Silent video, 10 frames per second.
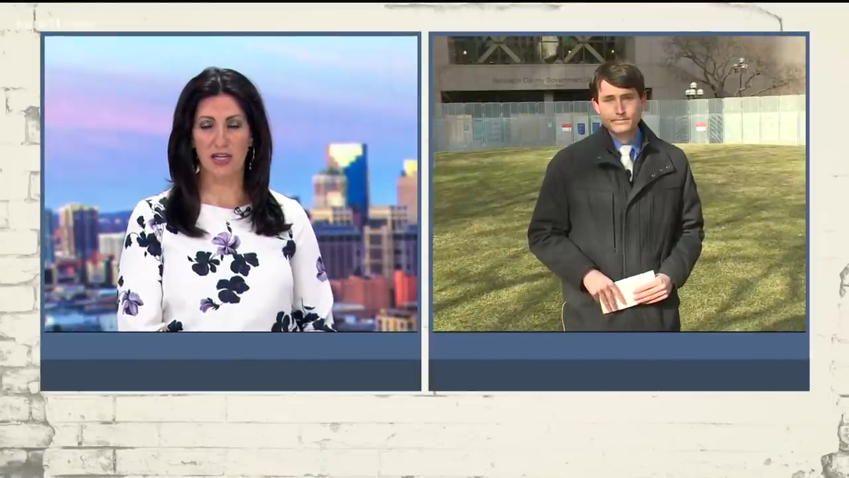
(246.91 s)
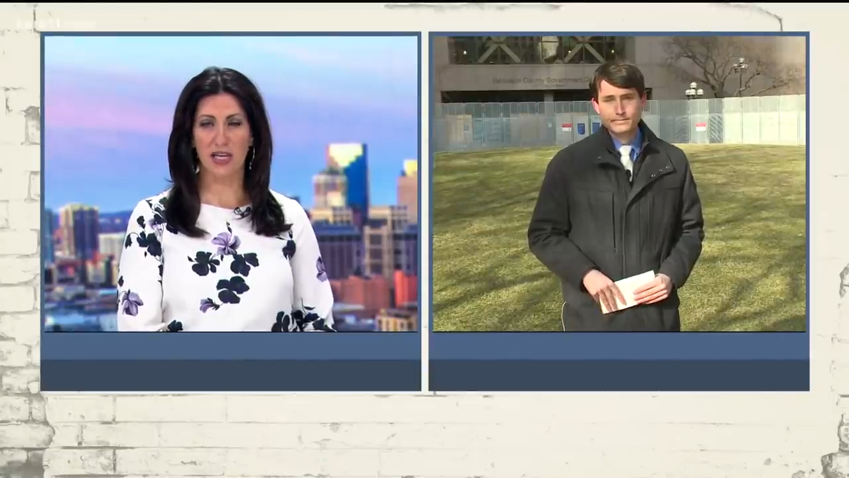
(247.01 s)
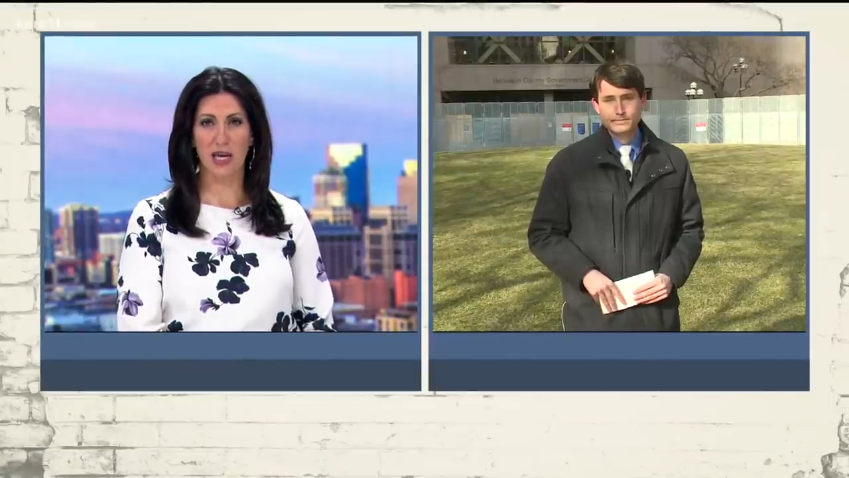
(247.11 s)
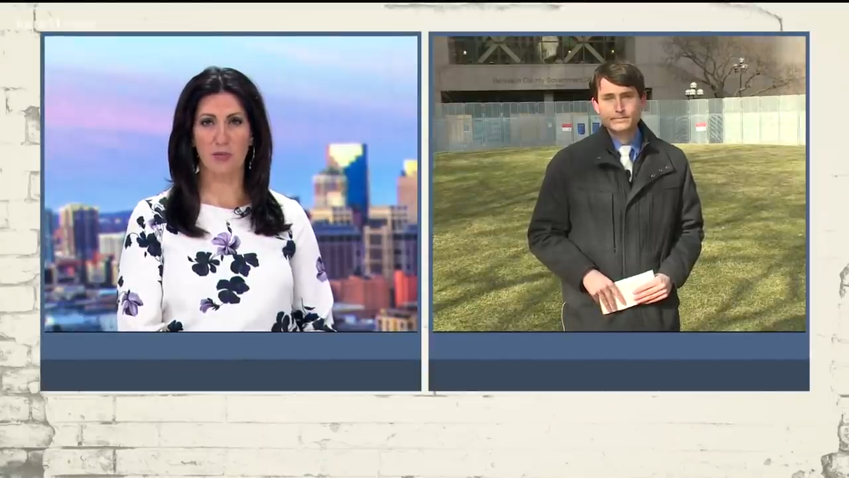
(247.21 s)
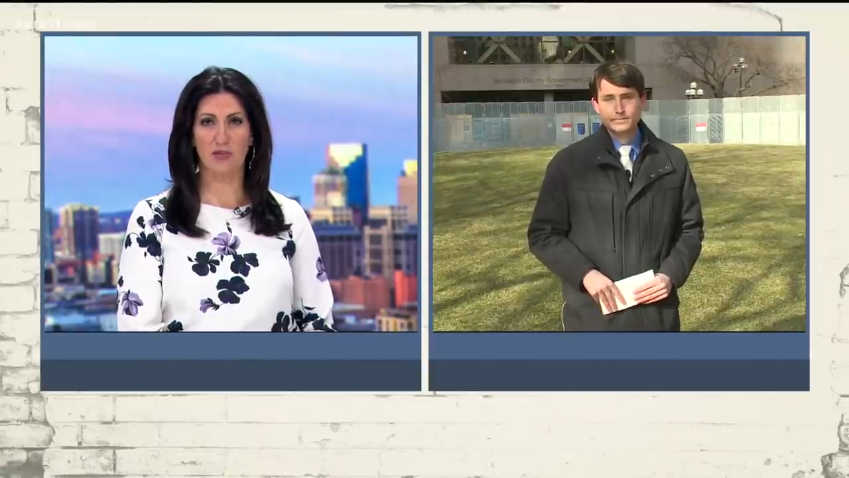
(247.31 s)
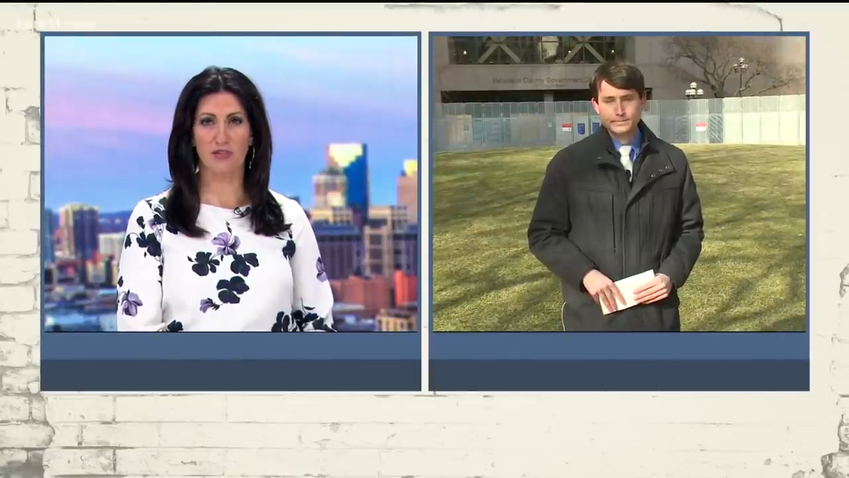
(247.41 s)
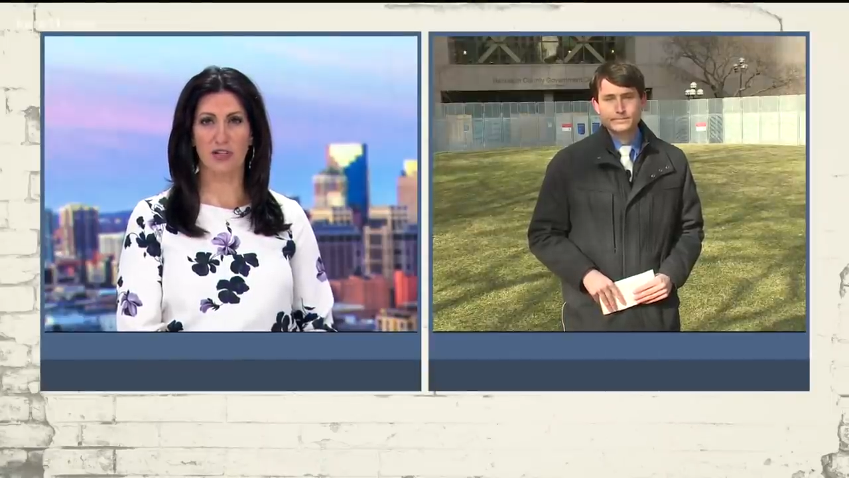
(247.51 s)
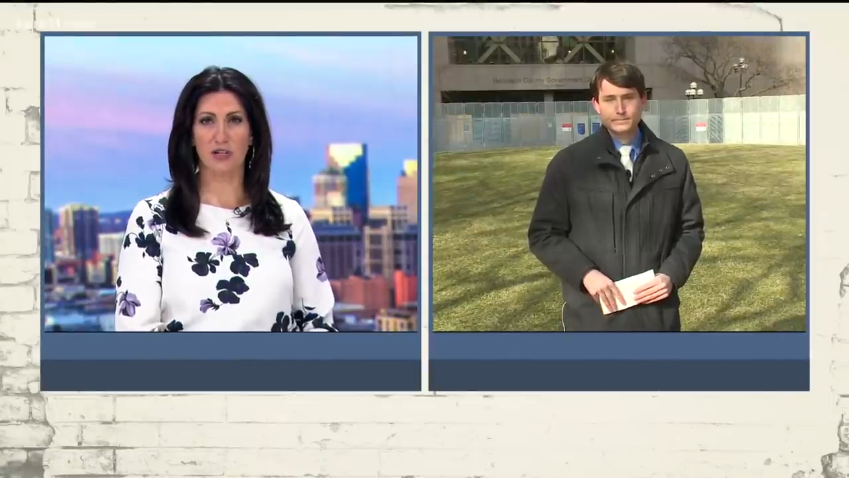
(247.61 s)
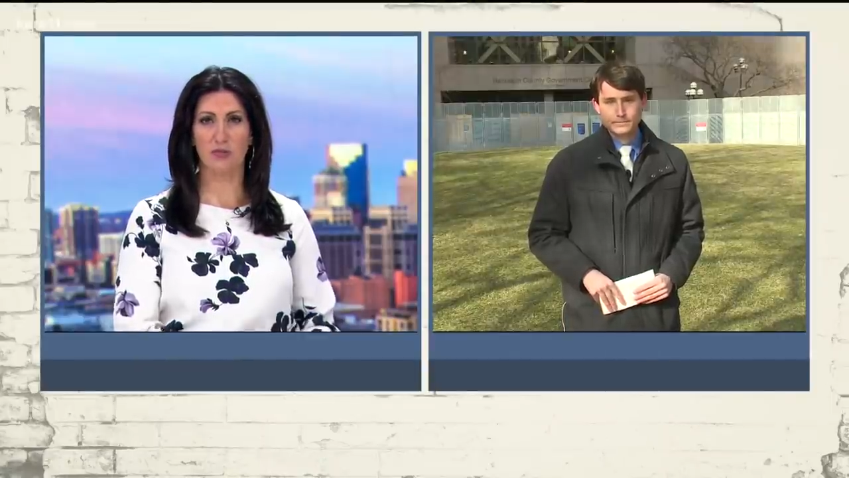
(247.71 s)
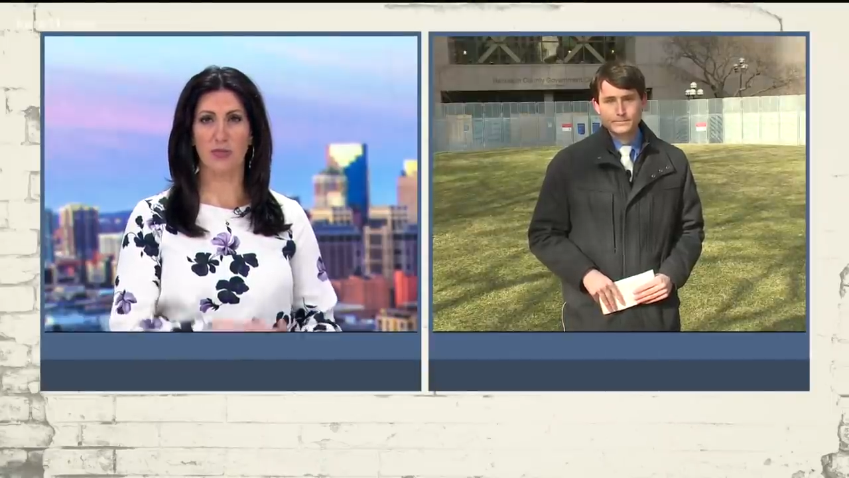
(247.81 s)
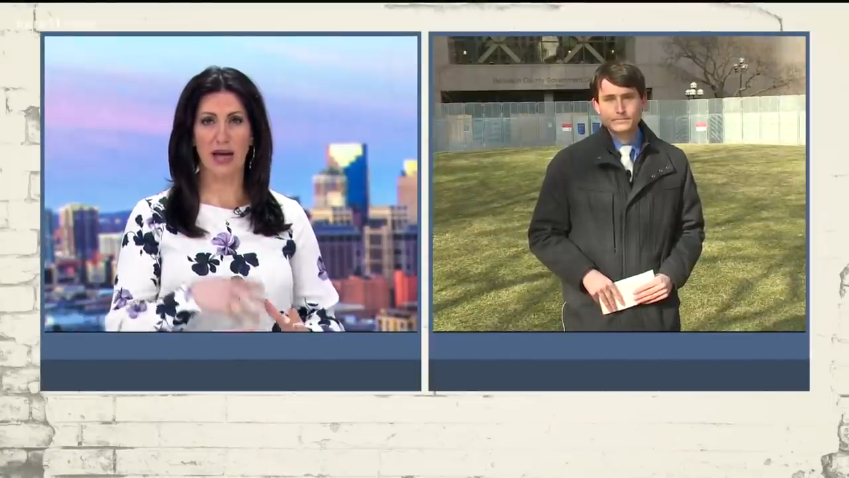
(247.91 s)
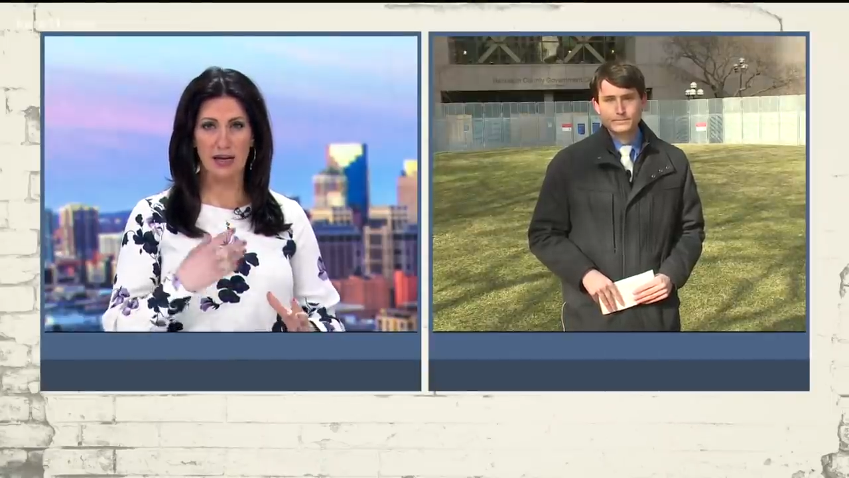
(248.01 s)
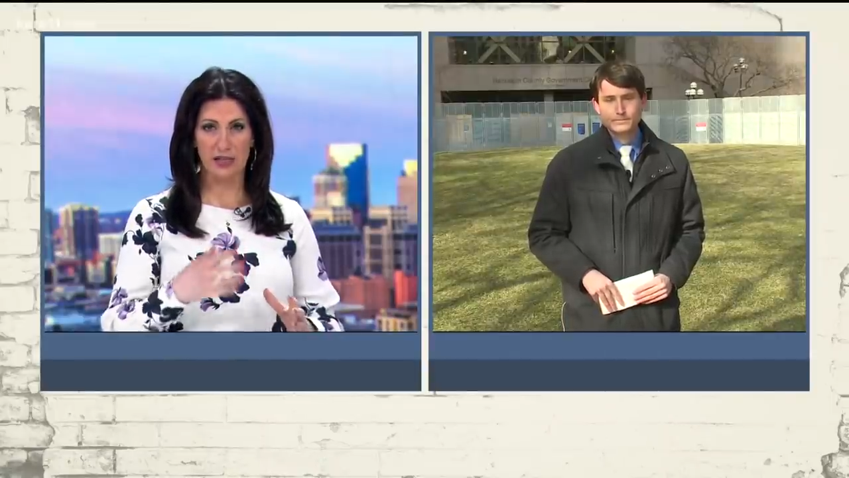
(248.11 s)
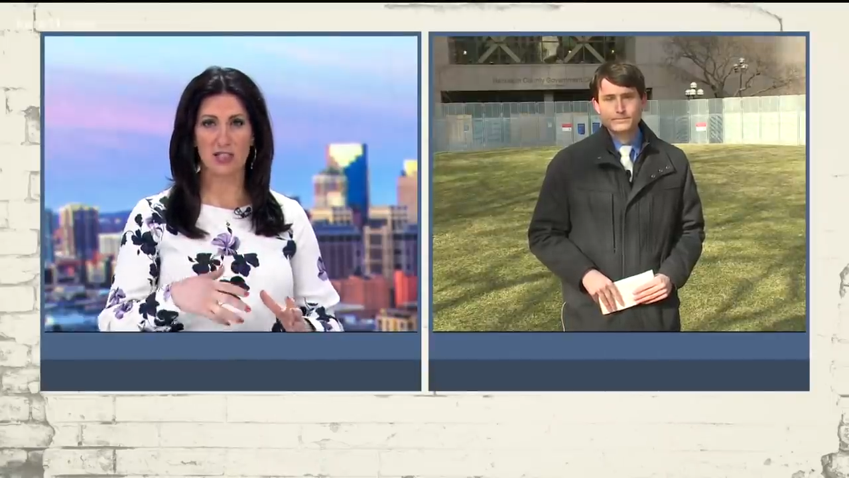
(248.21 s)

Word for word: camera video back